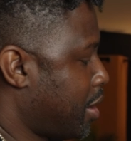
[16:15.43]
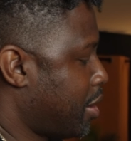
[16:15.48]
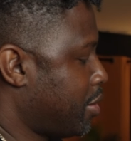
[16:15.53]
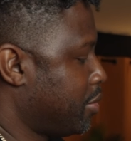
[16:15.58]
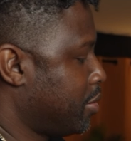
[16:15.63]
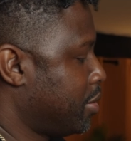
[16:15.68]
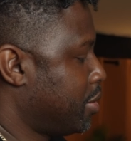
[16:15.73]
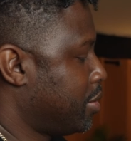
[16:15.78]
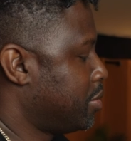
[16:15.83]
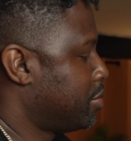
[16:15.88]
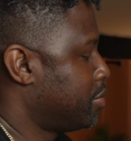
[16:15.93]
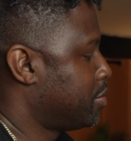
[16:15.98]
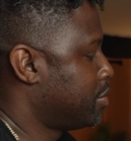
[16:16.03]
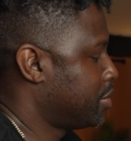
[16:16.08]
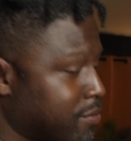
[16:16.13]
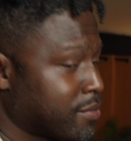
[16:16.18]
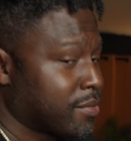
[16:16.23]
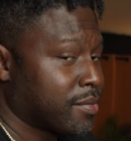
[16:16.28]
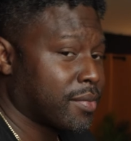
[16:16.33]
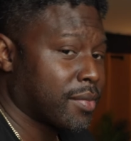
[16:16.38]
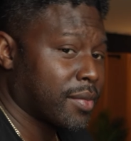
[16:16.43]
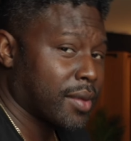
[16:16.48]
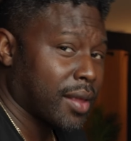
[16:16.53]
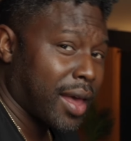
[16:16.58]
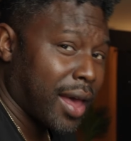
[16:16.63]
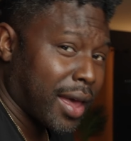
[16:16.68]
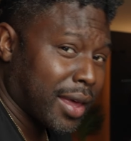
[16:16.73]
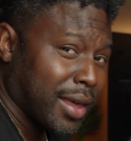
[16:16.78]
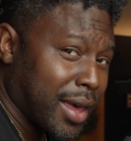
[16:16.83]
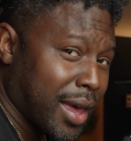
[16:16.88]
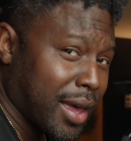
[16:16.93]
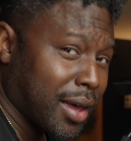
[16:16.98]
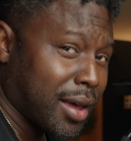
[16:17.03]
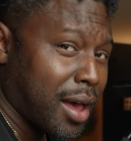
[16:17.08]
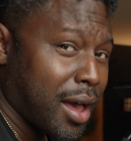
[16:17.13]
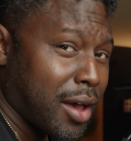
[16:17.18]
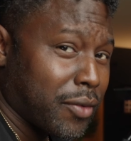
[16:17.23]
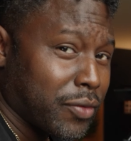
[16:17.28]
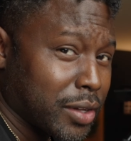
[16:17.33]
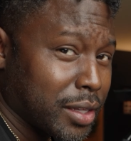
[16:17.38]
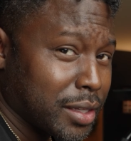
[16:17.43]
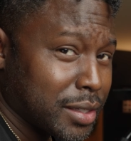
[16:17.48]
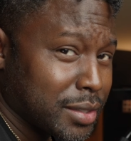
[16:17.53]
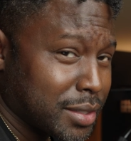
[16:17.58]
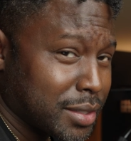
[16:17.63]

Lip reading: I don't know. I can't confidently